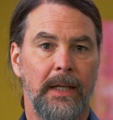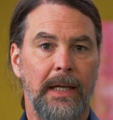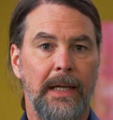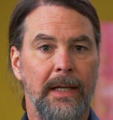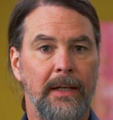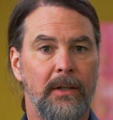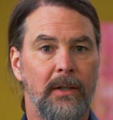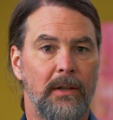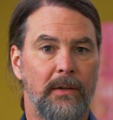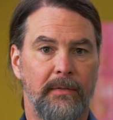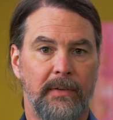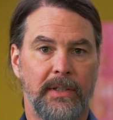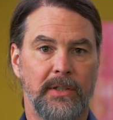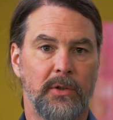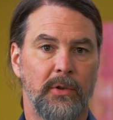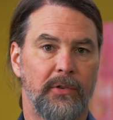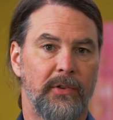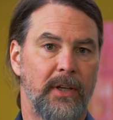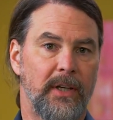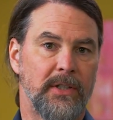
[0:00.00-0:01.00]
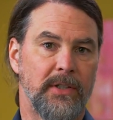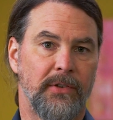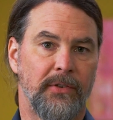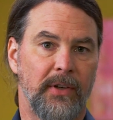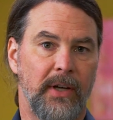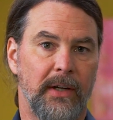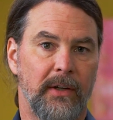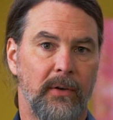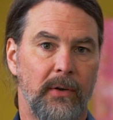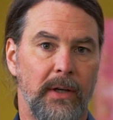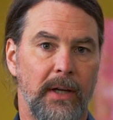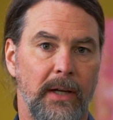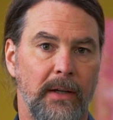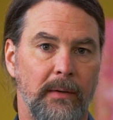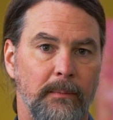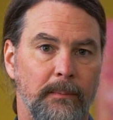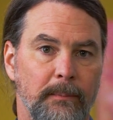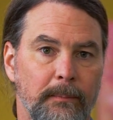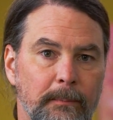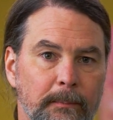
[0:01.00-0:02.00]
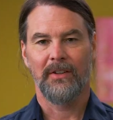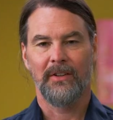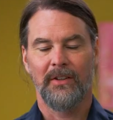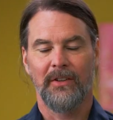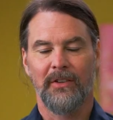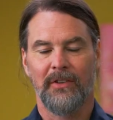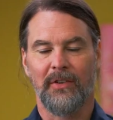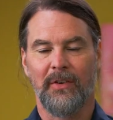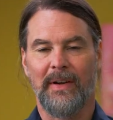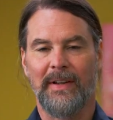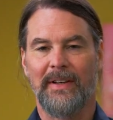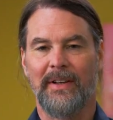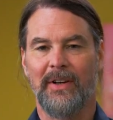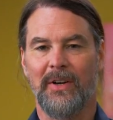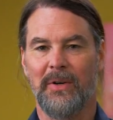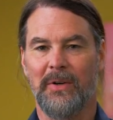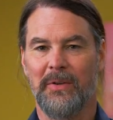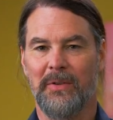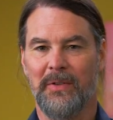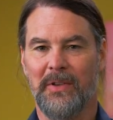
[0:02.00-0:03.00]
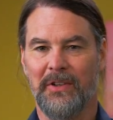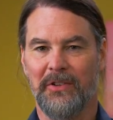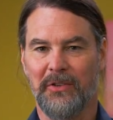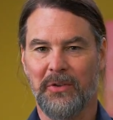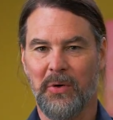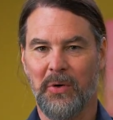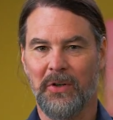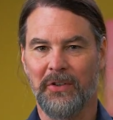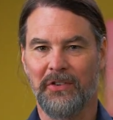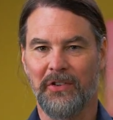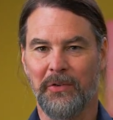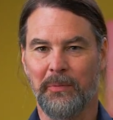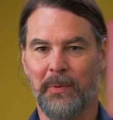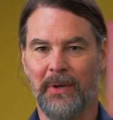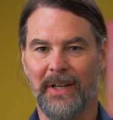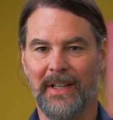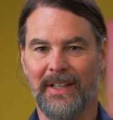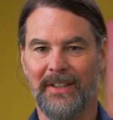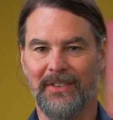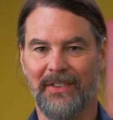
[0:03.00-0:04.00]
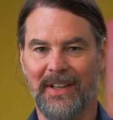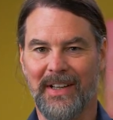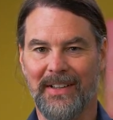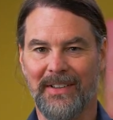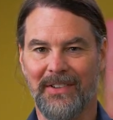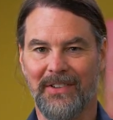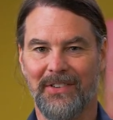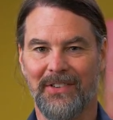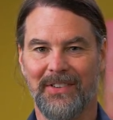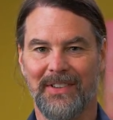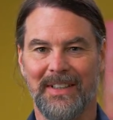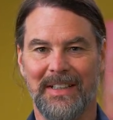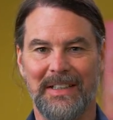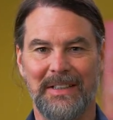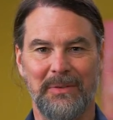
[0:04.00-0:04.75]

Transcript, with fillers: into the visualizations I create. So I know this course is pretty intense.